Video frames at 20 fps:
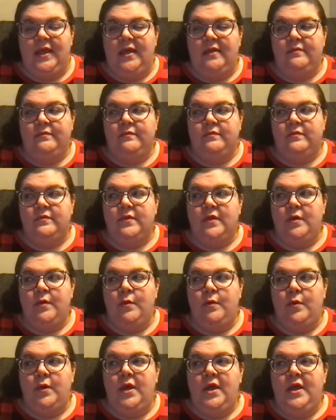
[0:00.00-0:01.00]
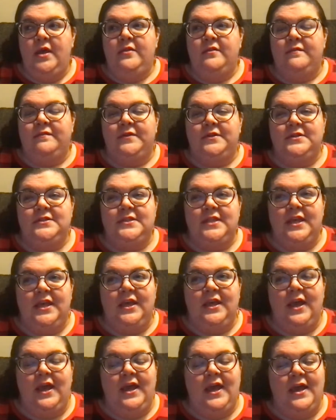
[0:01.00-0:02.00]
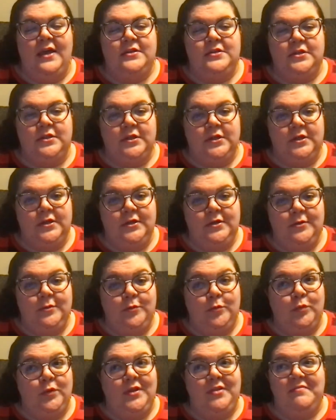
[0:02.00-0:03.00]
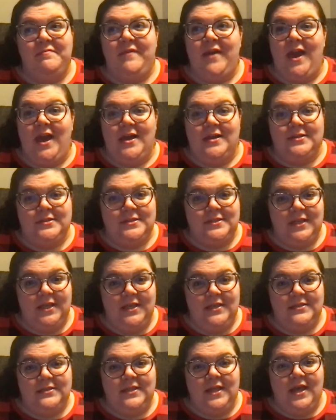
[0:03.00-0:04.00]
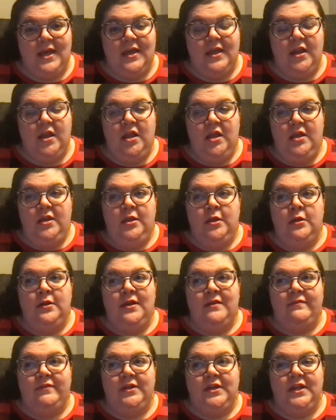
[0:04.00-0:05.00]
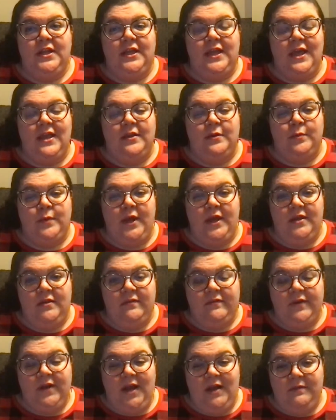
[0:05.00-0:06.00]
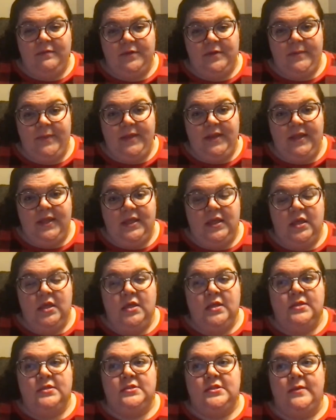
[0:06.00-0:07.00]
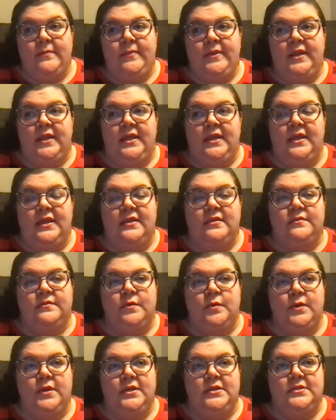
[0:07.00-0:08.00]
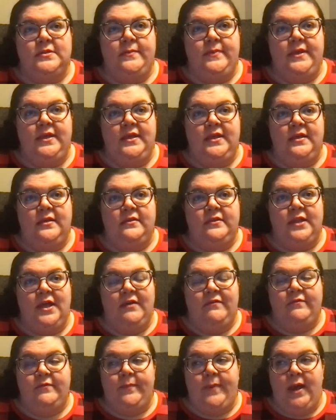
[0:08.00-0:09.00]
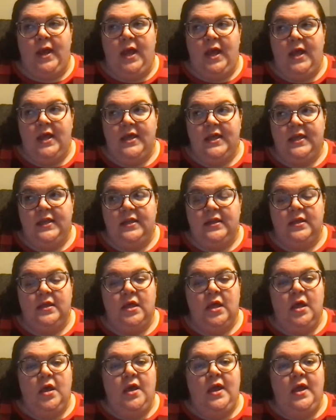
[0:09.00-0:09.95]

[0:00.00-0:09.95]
And so the first thing I had to learn real fast is that you're never going to get it right for everybody. Somebody is going to be left behind.